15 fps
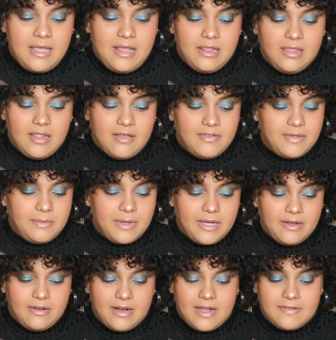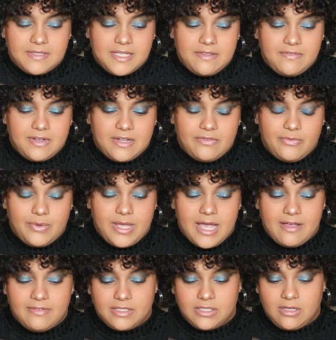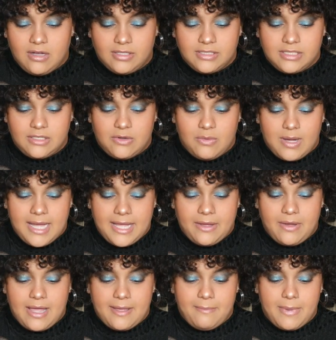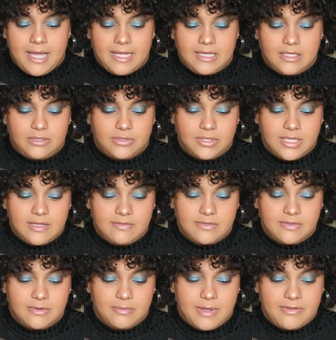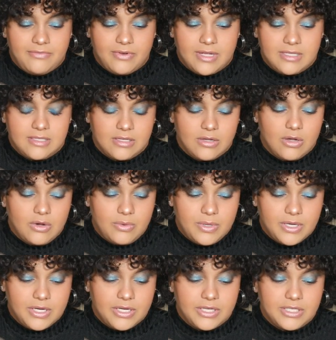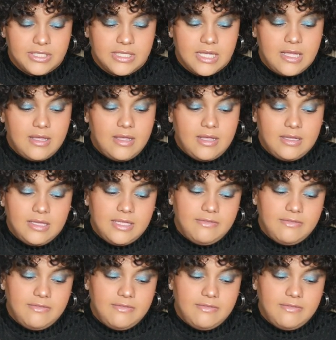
loving paragraphs even if we haven't talked in a while. I buy little gifts for my friends and coworkers. Leave